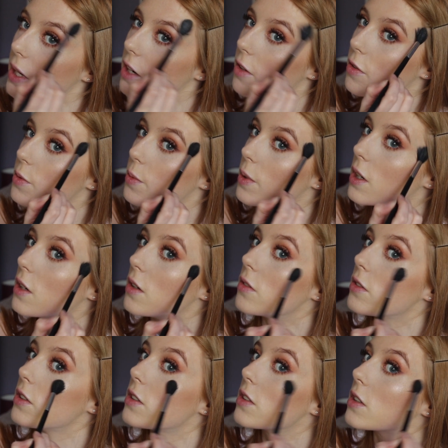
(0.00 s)
here as
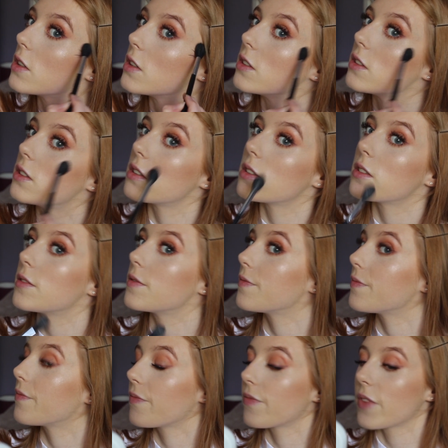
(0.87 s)
well, just because
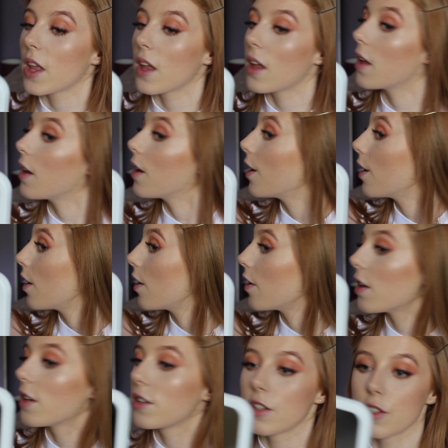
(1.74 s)

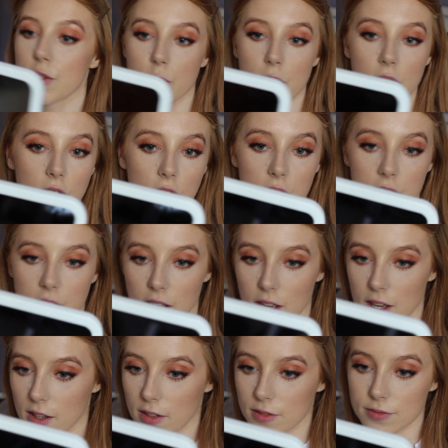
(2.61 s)
that's just where I like
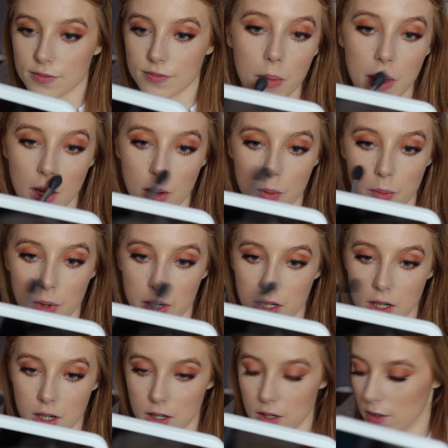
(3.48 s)
it. Bit on my
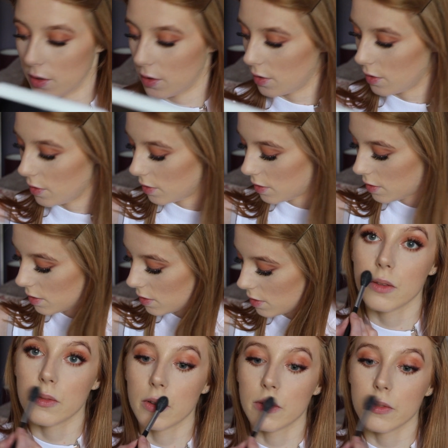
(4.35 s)

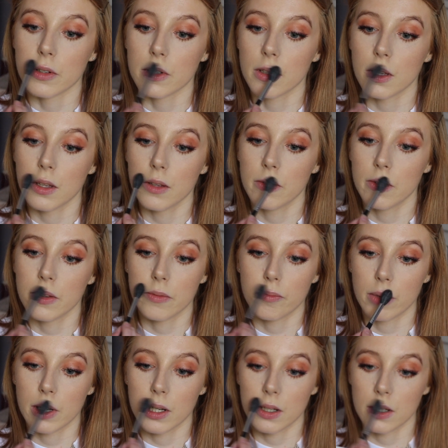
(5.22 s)
nose, bit on my Cupid's
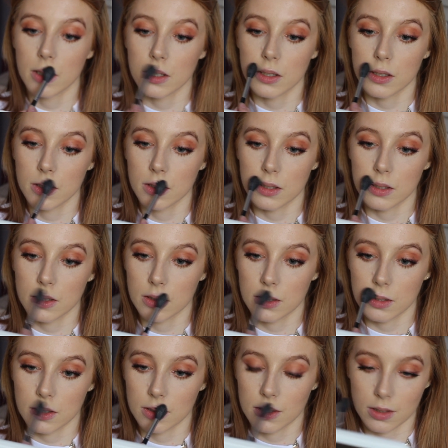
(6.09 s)

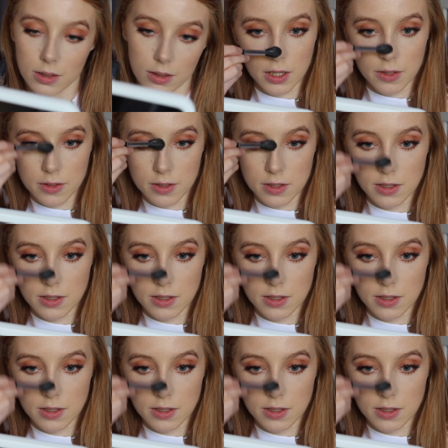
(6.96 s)
bow, down the